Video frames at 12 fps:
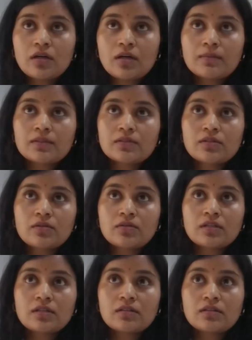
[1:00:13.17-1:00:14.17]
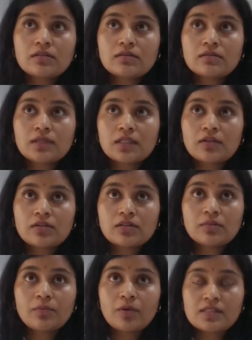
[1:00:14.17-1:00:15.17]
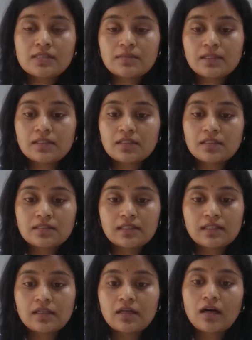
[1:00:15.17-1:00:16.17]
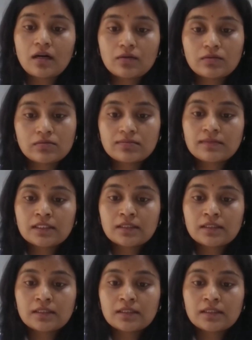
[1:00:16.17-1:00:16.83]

to a common ground and work on the possibilities, like how